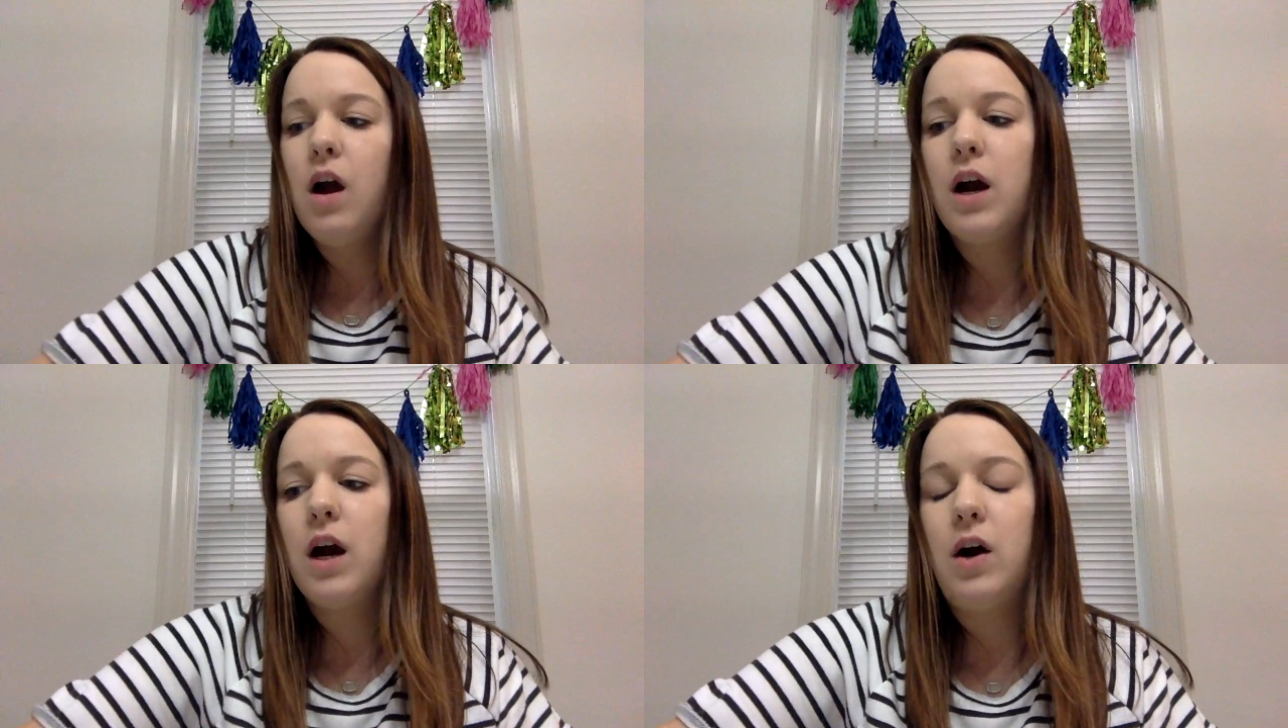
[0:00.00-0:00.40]

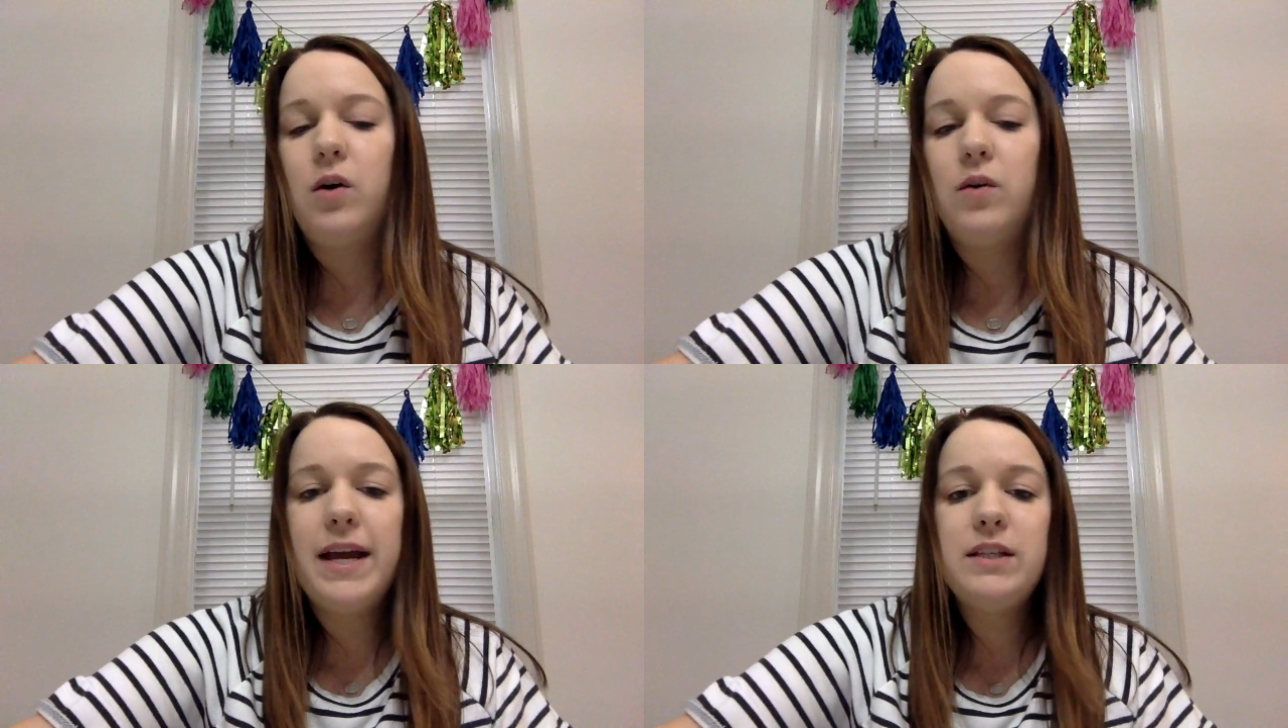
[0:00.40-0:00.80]

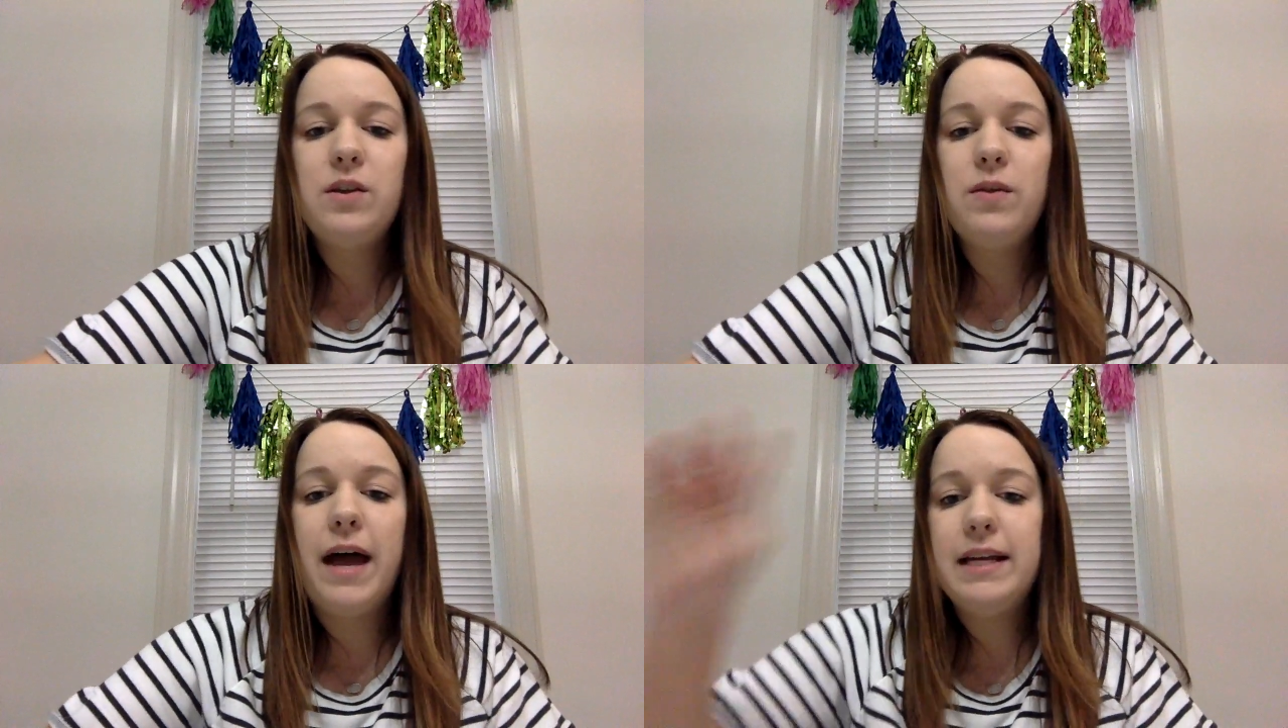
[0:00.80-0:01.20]
All right,
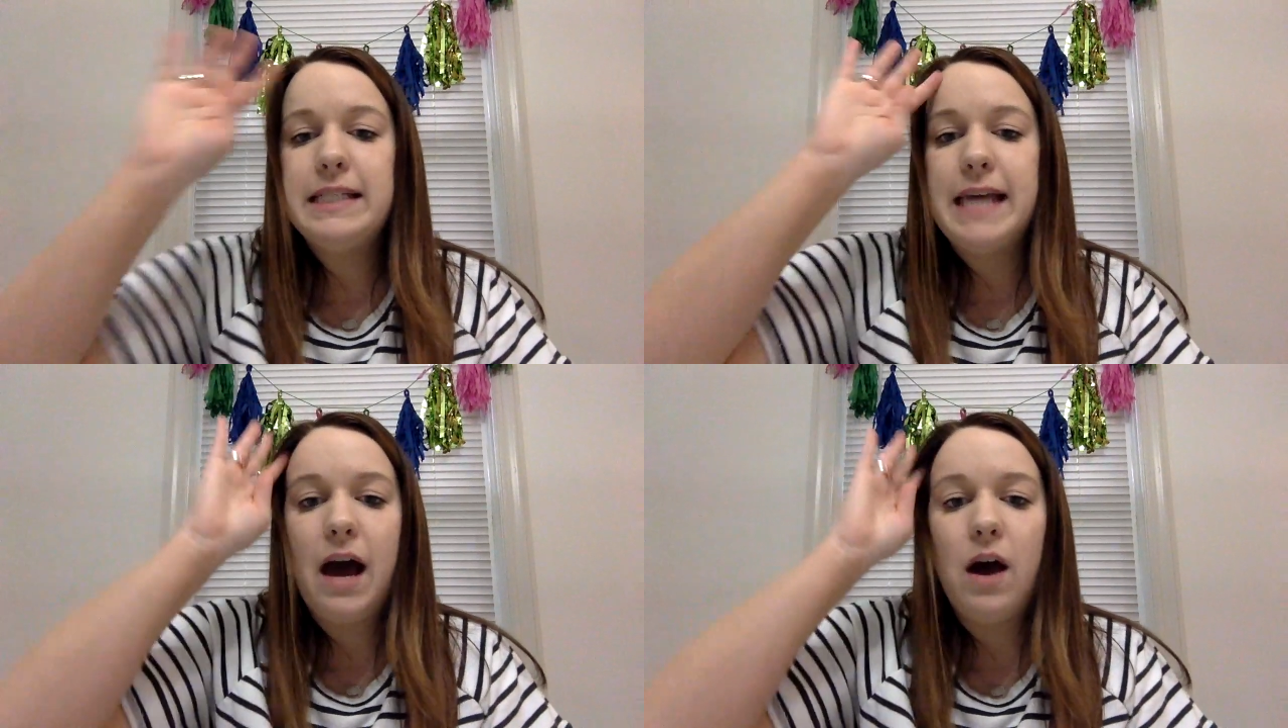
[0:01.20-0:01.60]
so that
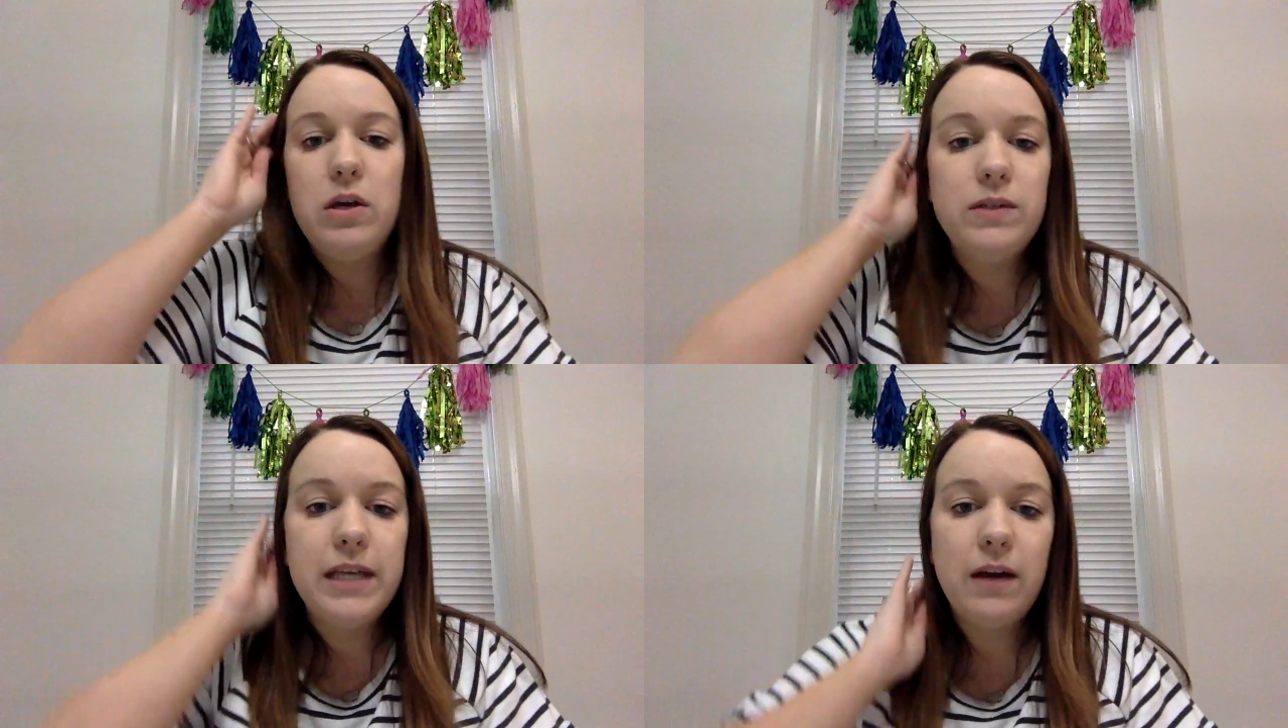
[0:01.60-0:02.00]
is how
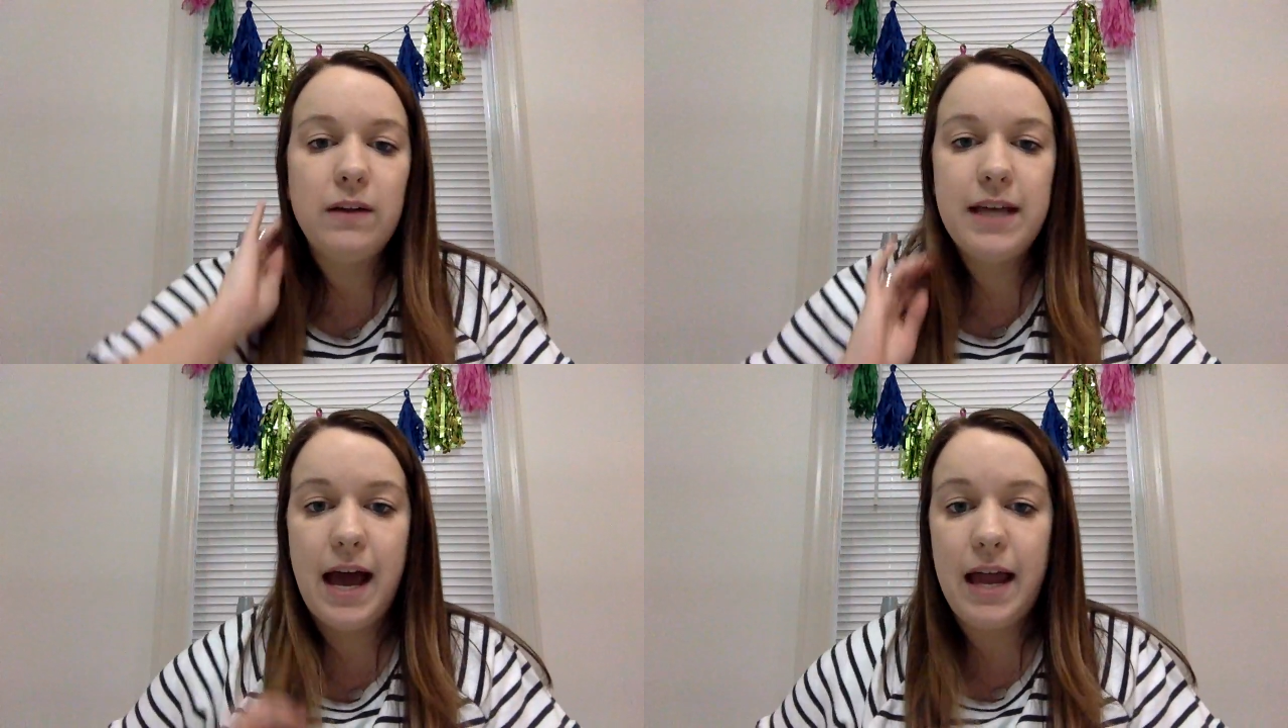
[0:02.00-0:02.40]
you tell
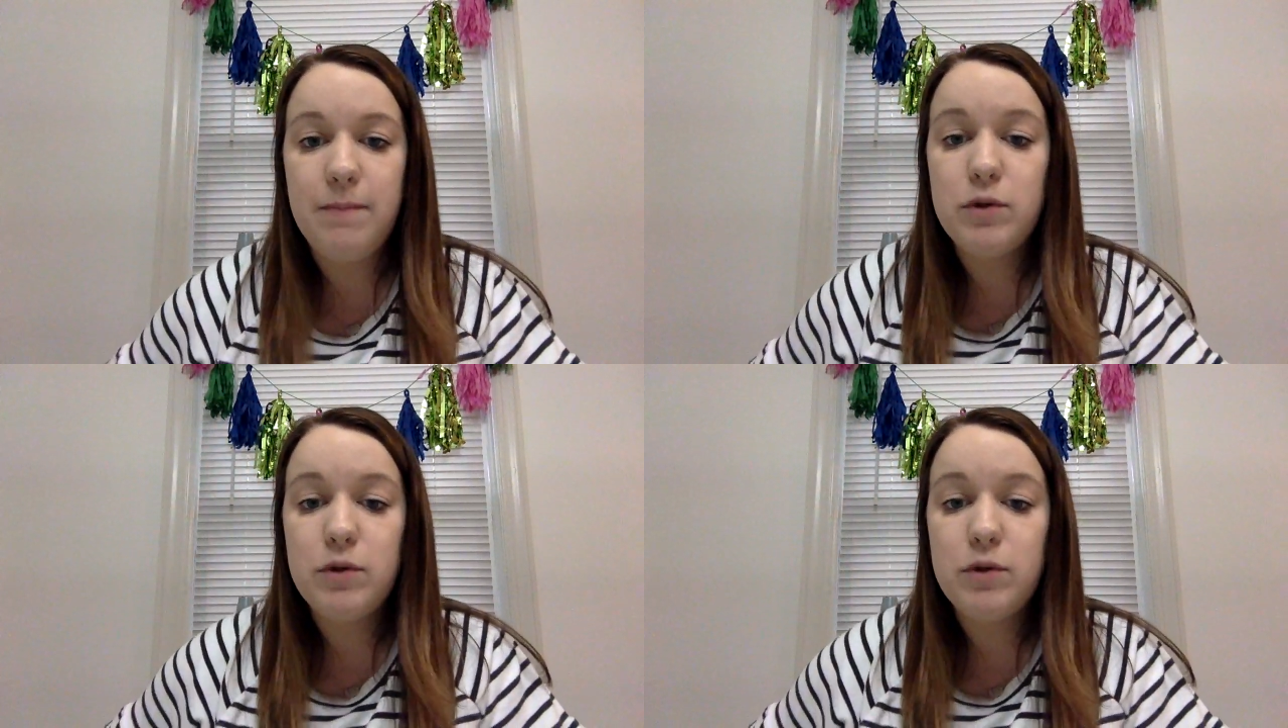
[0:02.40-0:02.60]
time